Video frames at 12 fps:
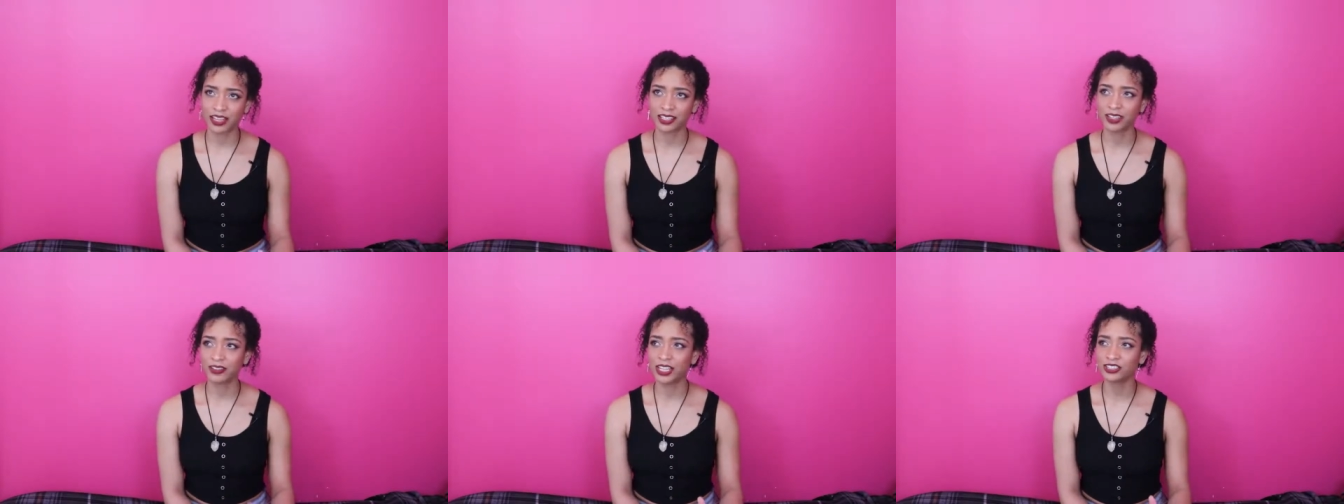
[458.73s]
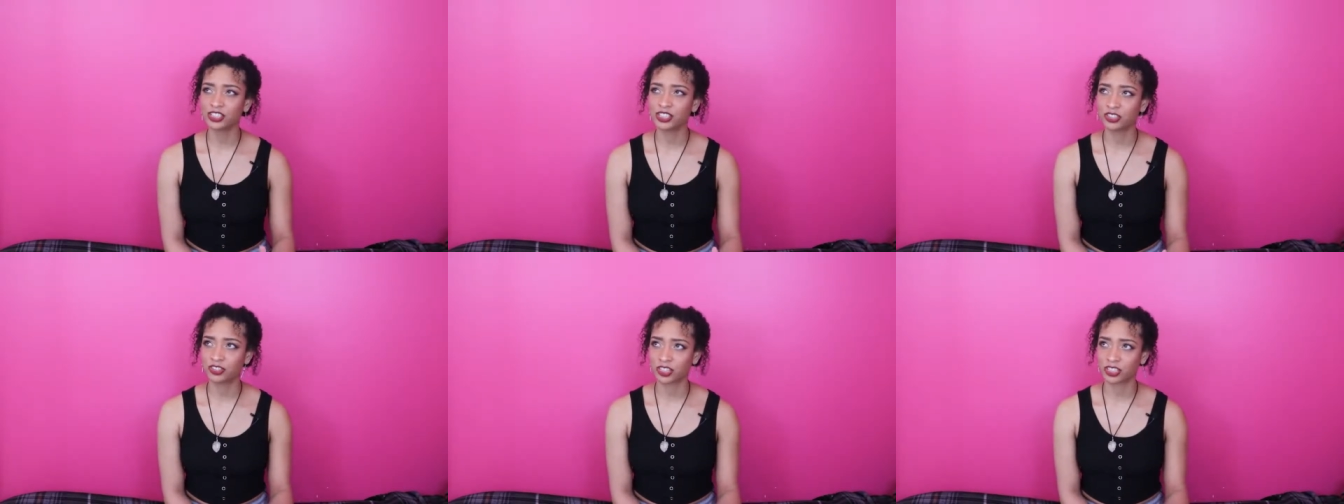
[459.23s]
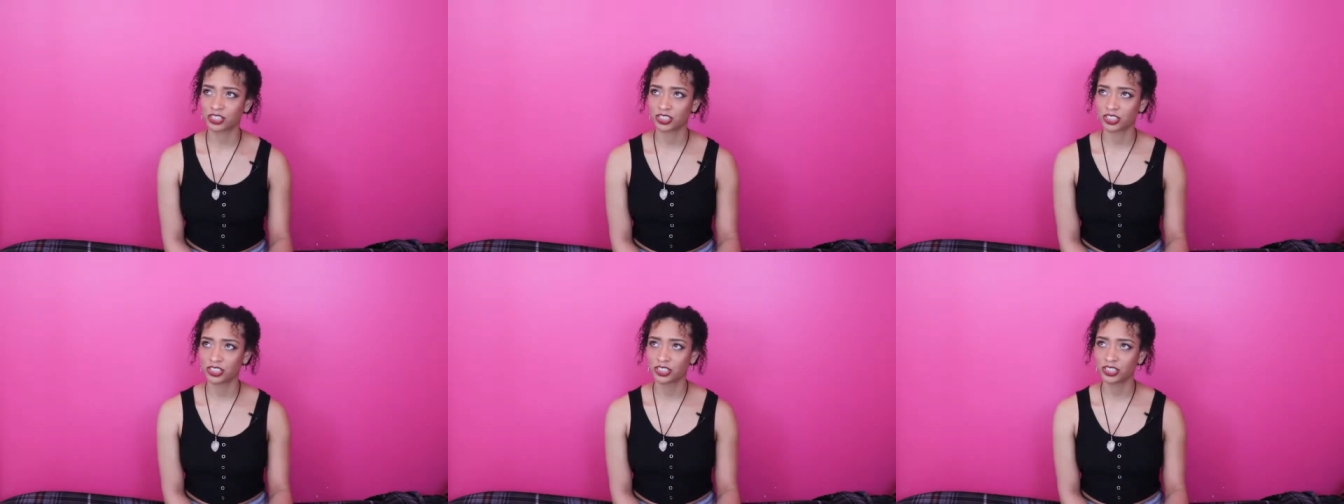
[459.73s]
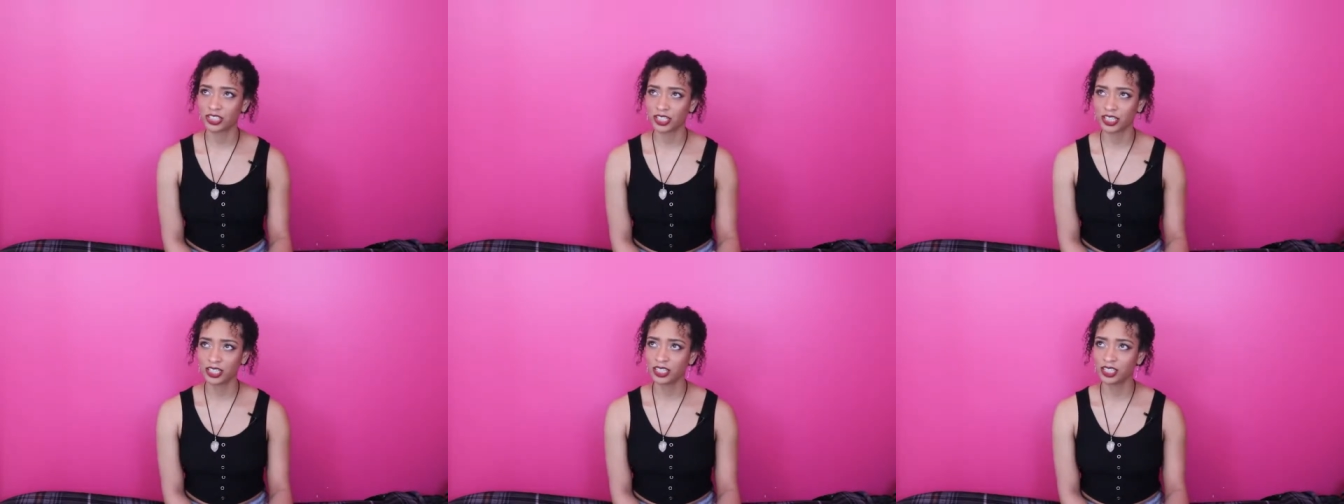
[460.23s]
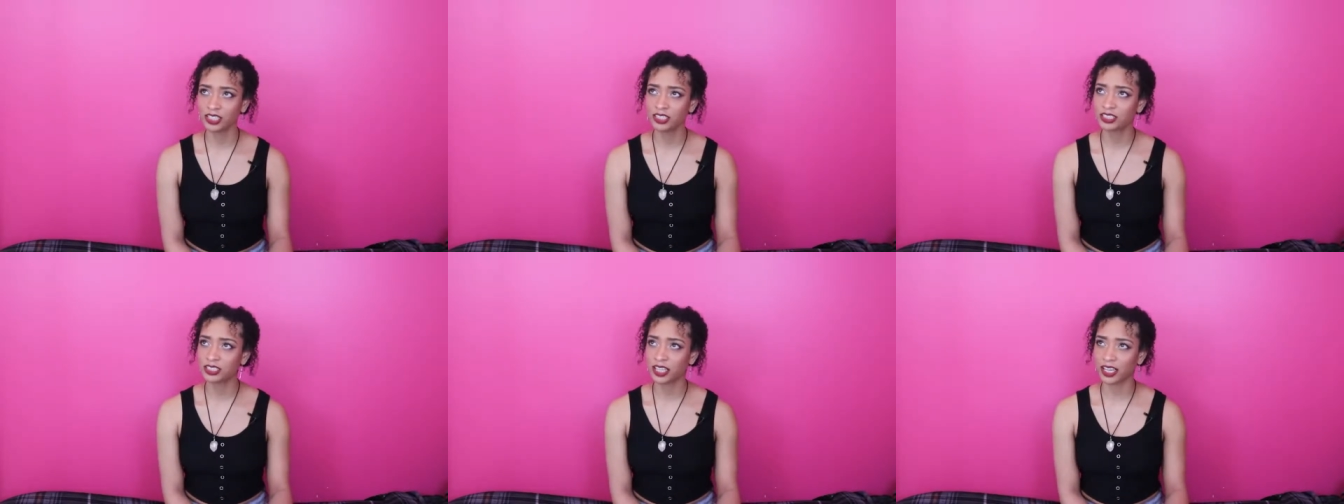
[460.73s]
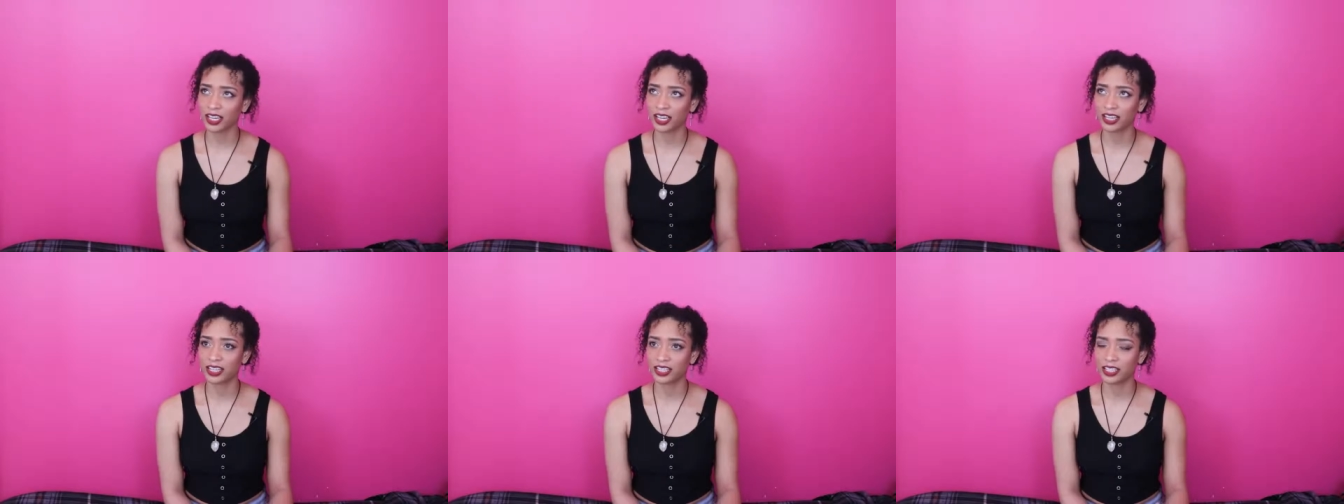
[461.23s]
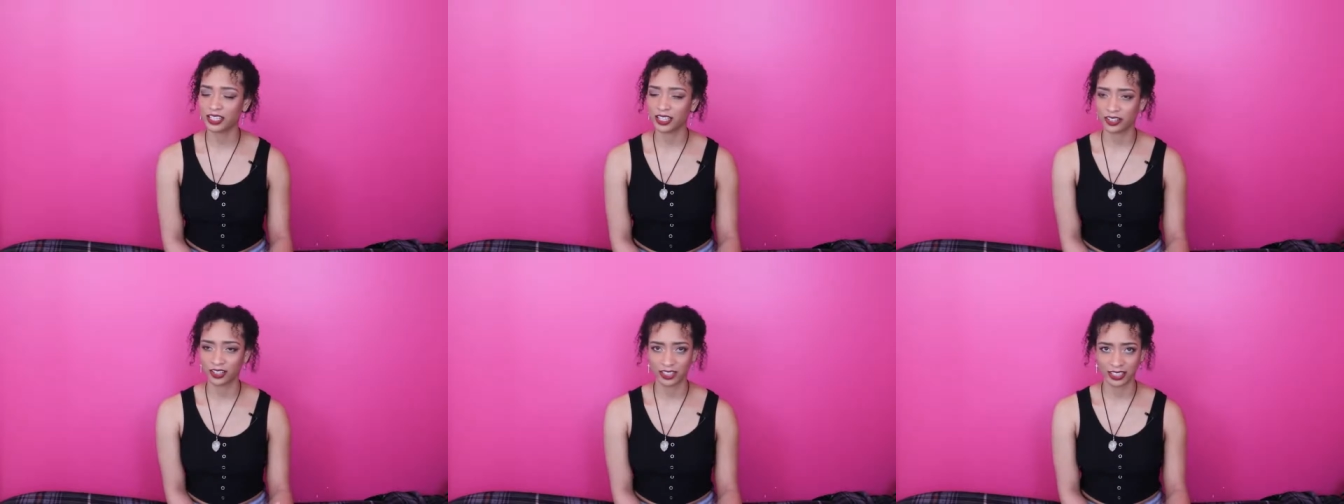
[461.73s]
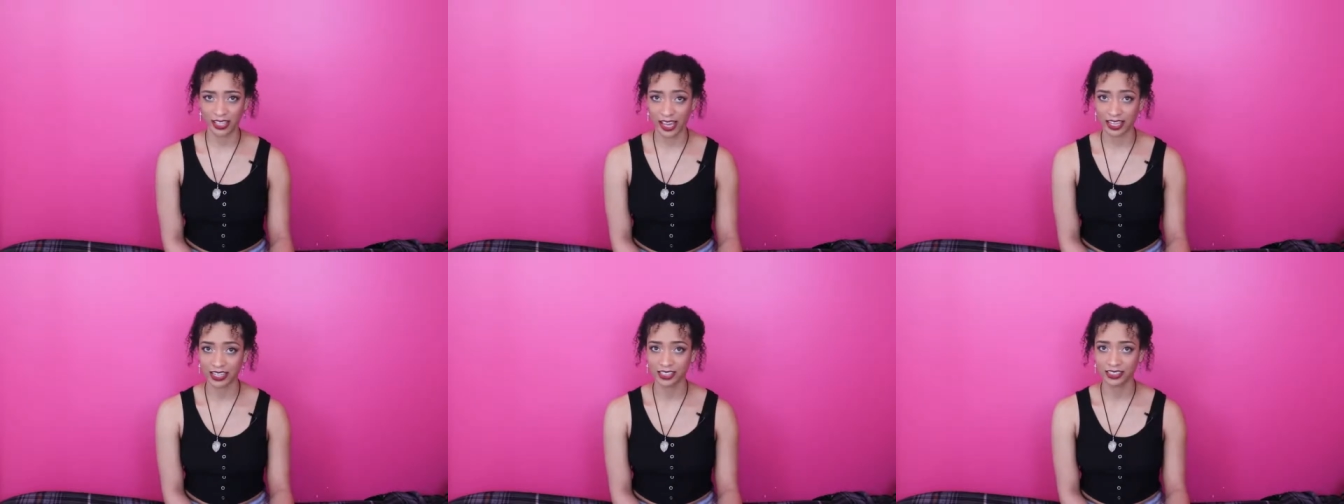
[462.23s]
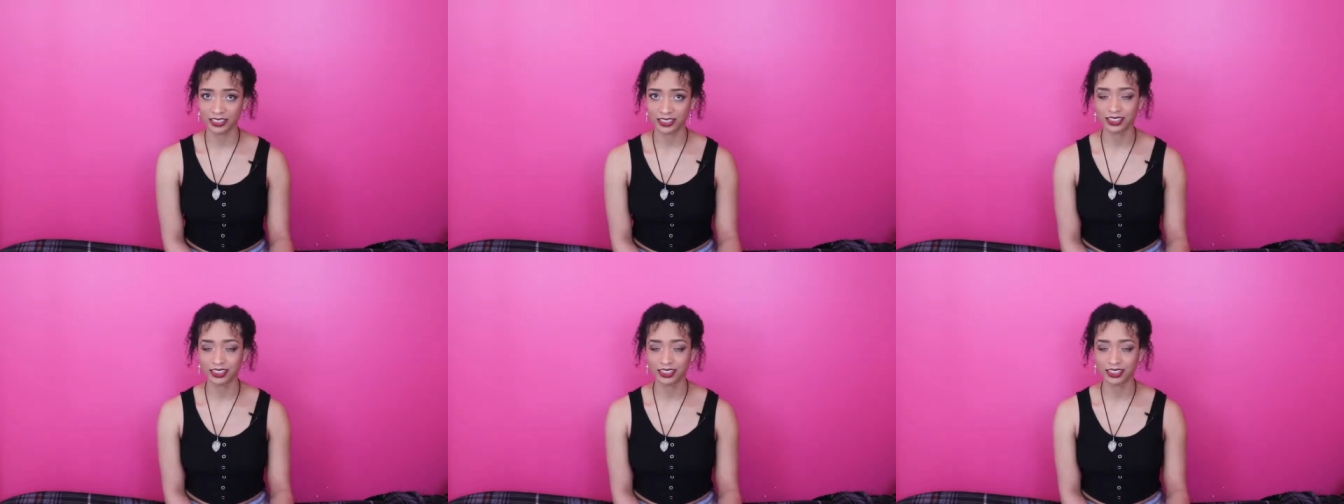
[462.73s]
I love how structured it is and their cadence.